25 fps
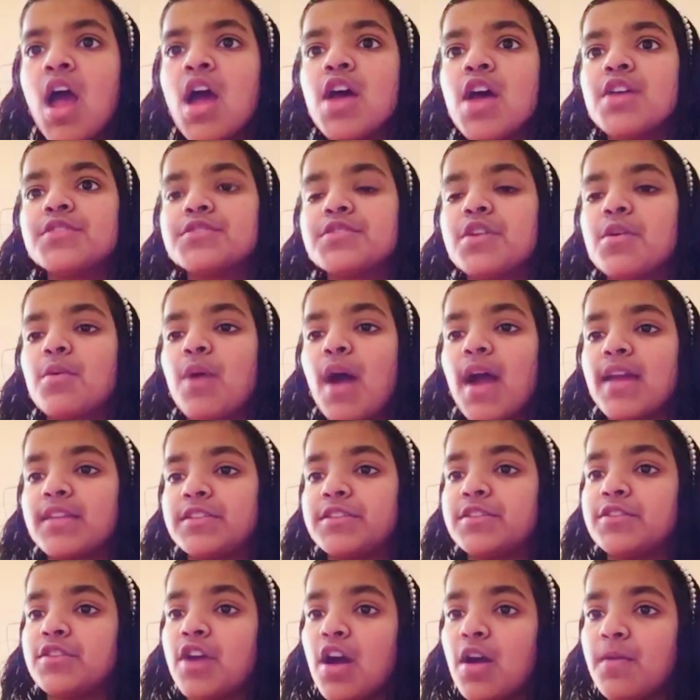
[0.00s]
So I
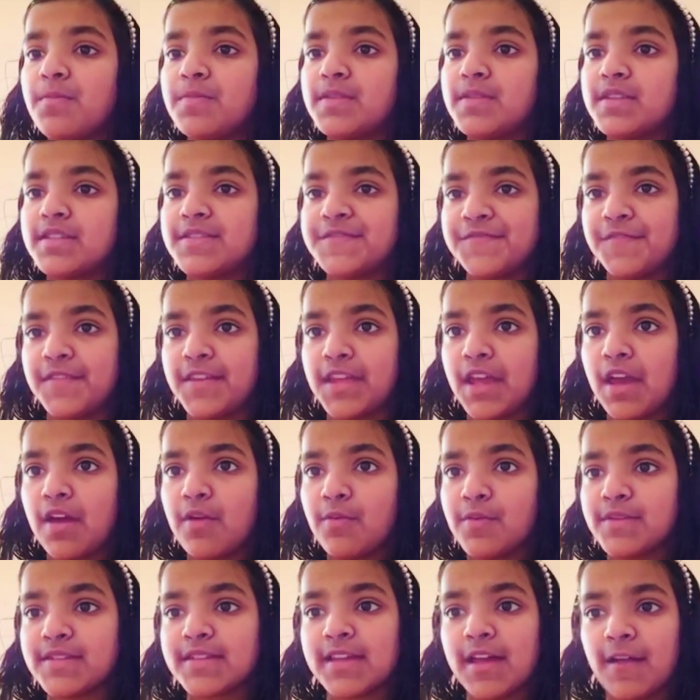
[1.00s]
do hope this video
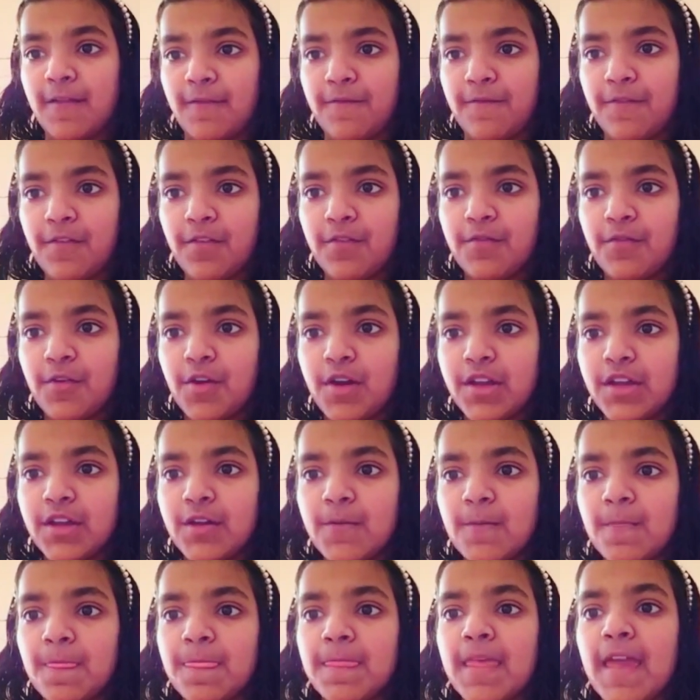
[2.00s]
was helpful for you.